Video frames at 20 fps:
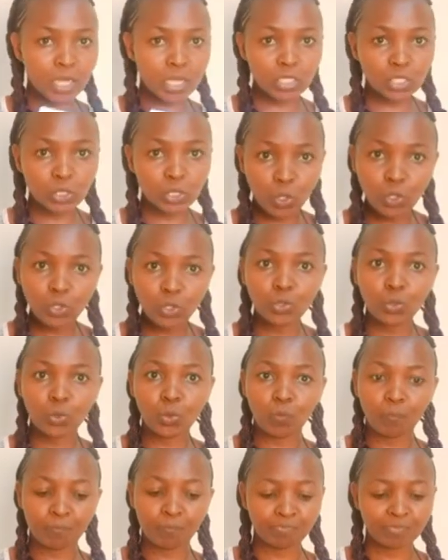
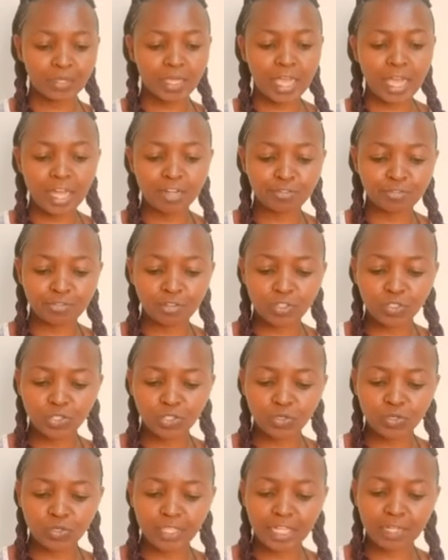Google and for you
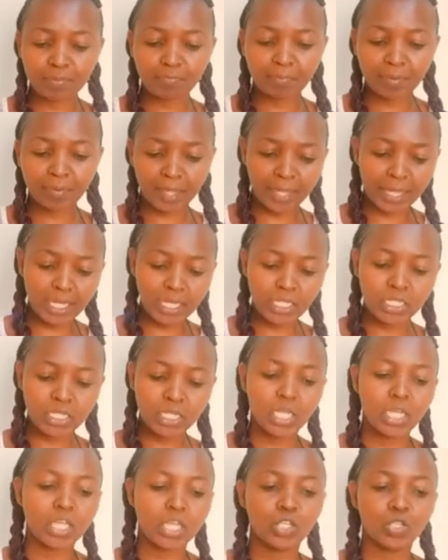to get paid
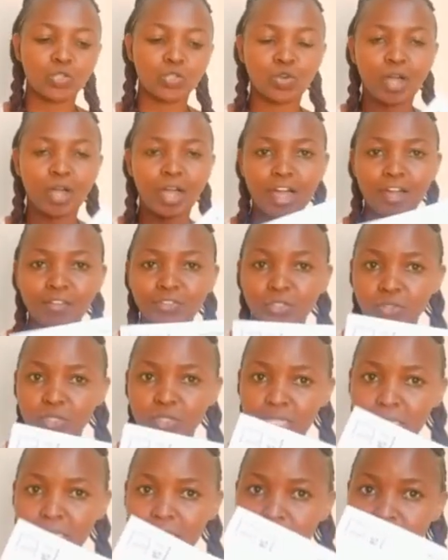you have to
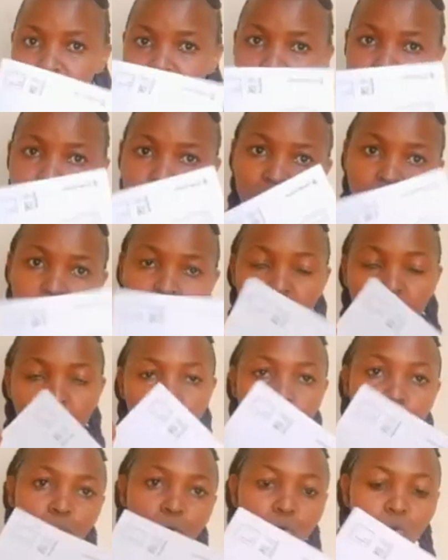get this
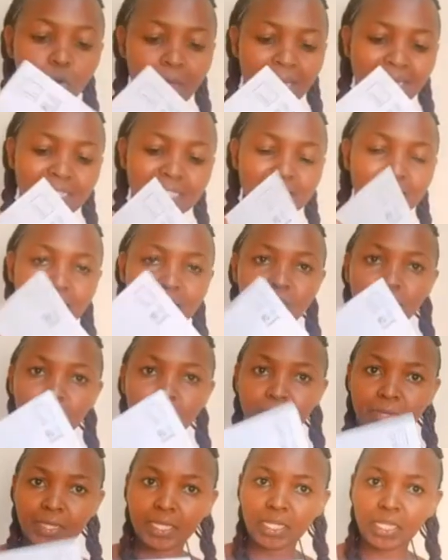google adsense
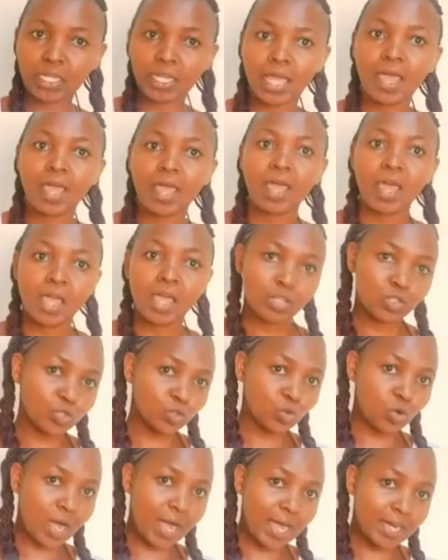pin to
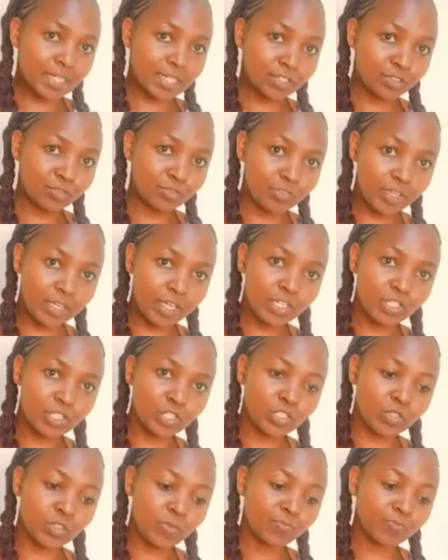
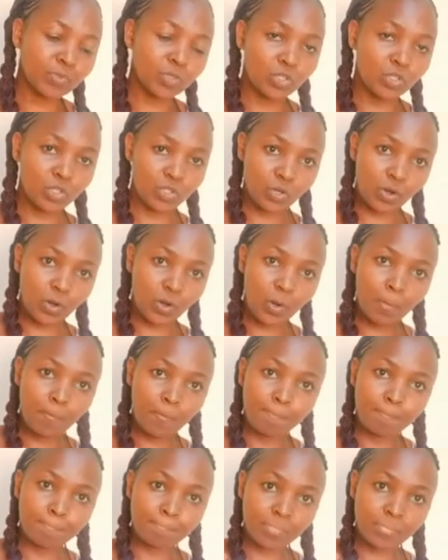activate your
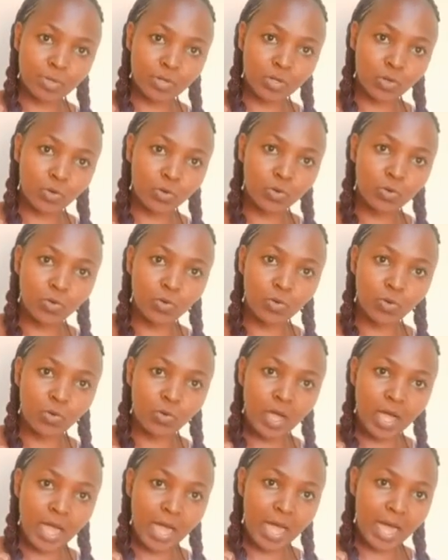google
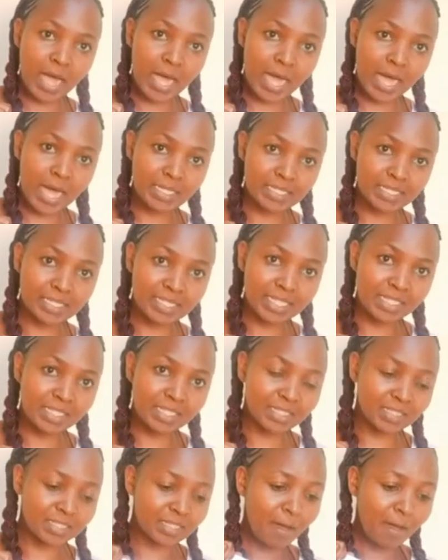adsense